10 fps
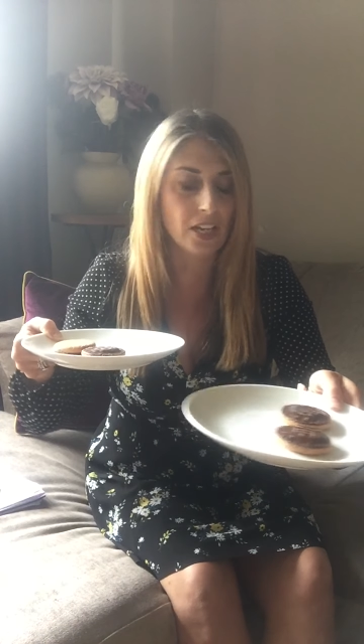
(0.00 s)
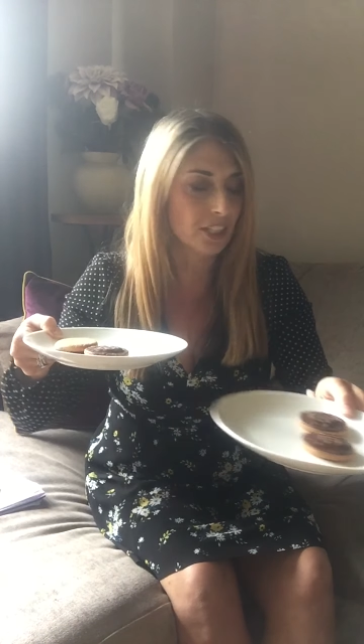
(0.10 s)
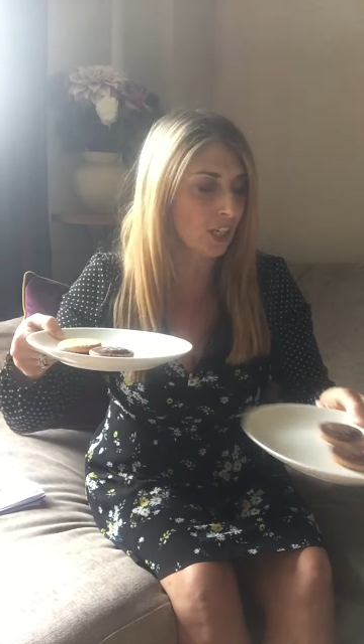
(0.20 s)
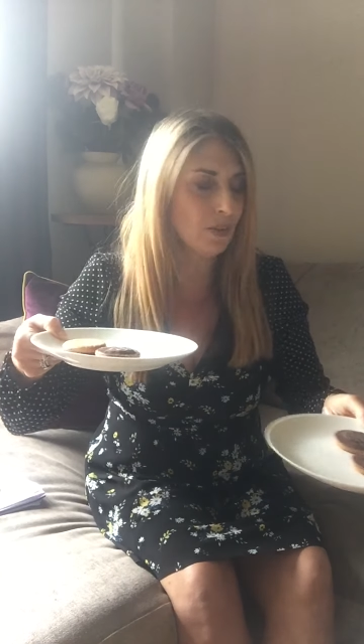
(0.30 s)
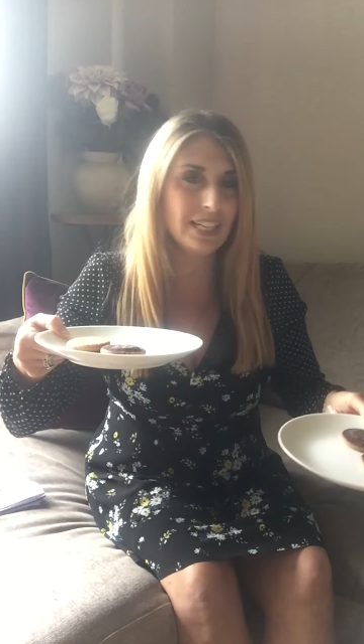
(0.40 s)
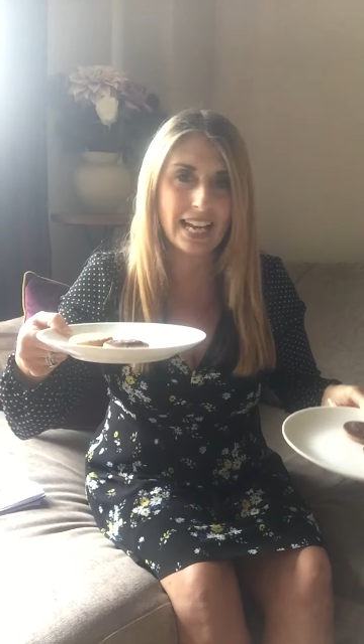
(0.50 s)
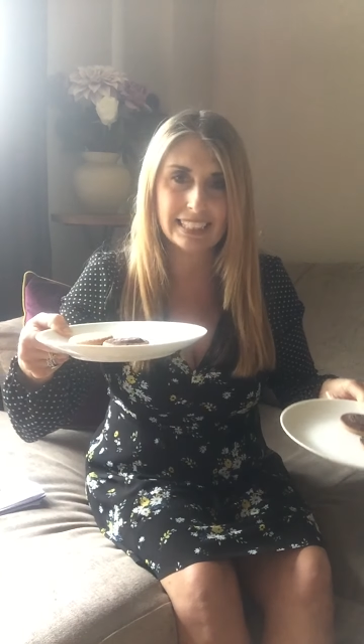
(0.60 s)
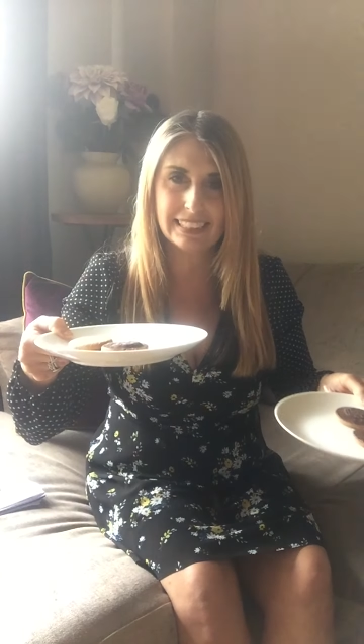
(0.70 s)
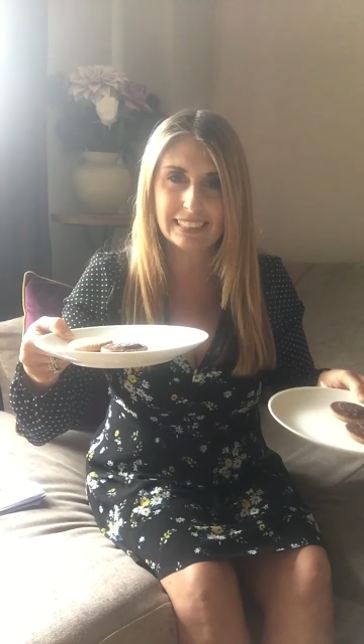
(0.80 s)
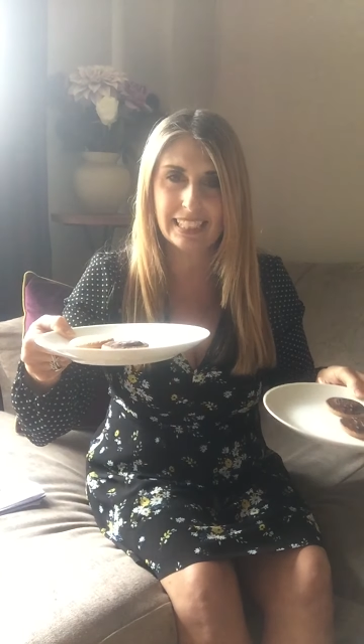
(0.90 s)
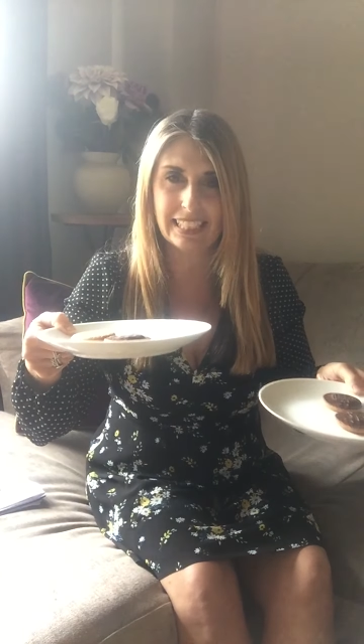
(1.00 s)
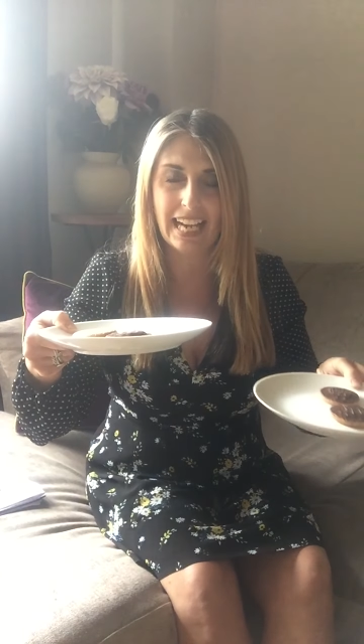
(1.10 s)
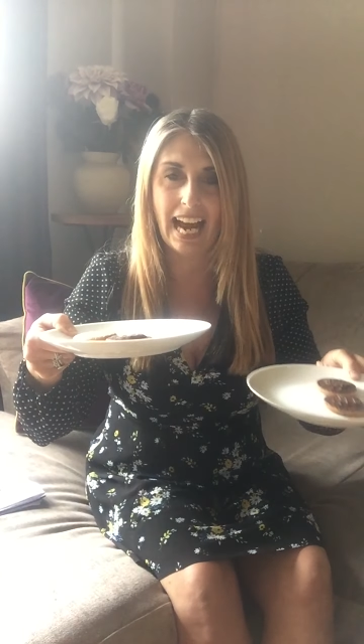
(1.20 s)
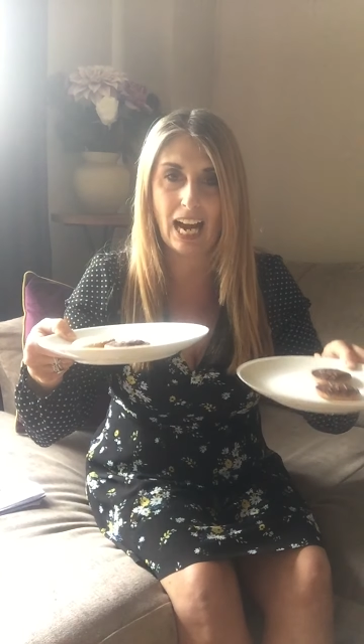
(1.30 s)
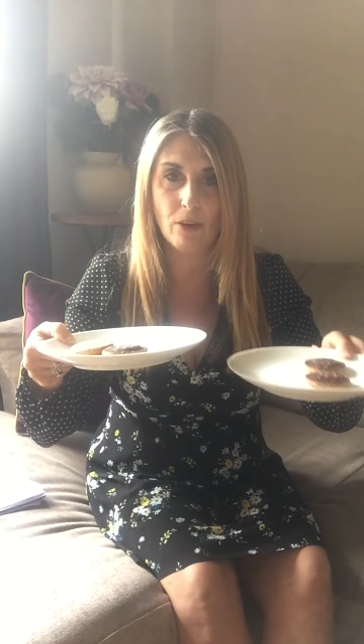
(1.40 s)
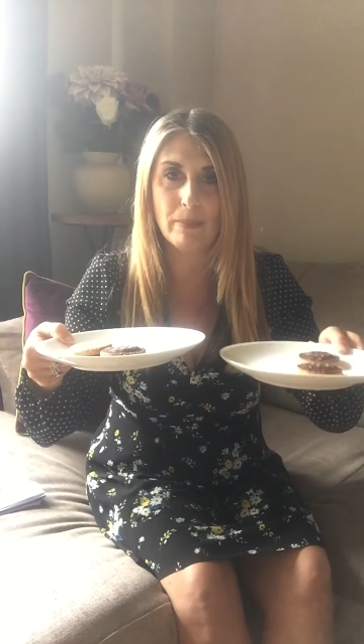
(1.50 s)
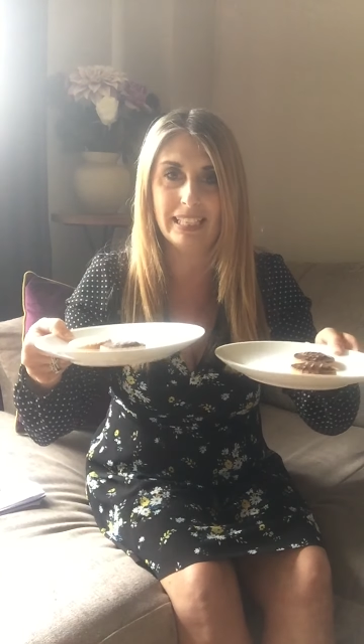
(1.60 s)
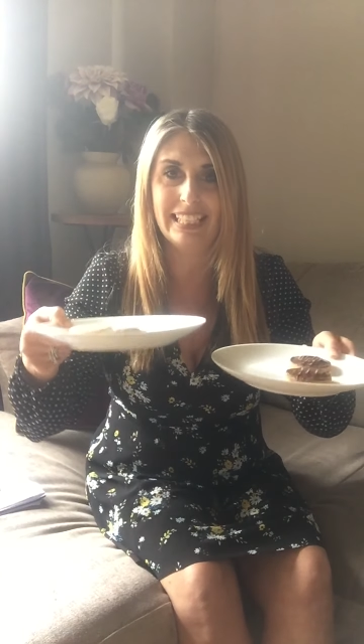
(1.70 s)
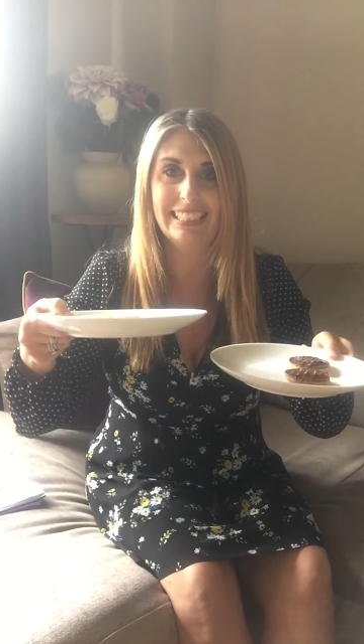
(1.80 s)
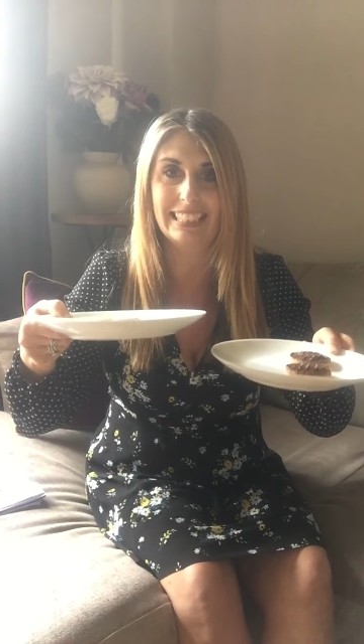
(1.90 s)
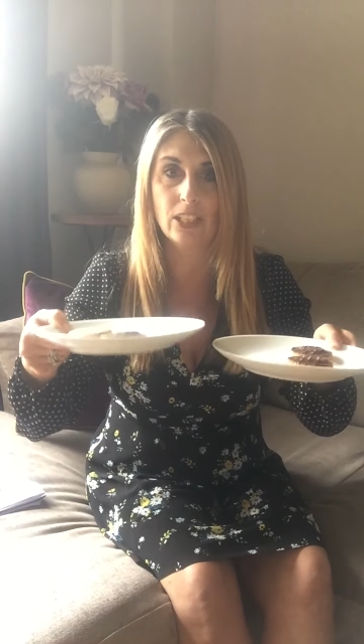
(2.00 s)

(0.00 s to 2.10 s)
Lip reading: So let's see how many is